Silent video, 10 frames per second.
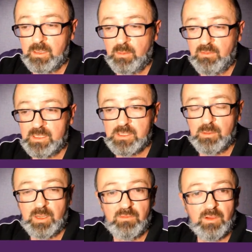Uh, we've had
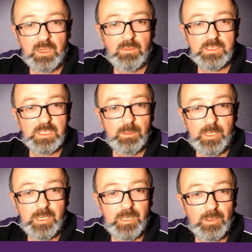so many fake ones
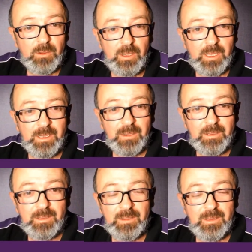come in, including
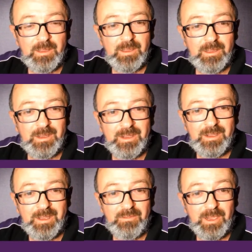
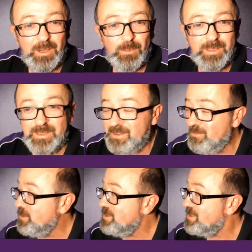uh, a fake one
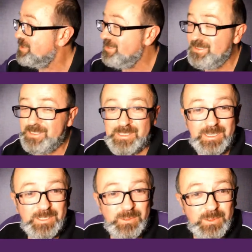that was
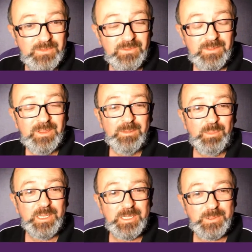sent to us.
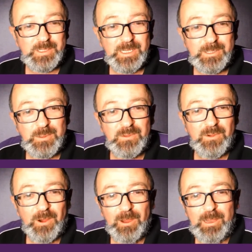Teachers were sent to us
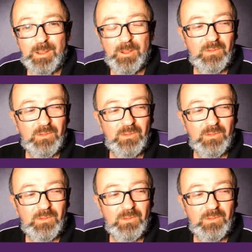via email.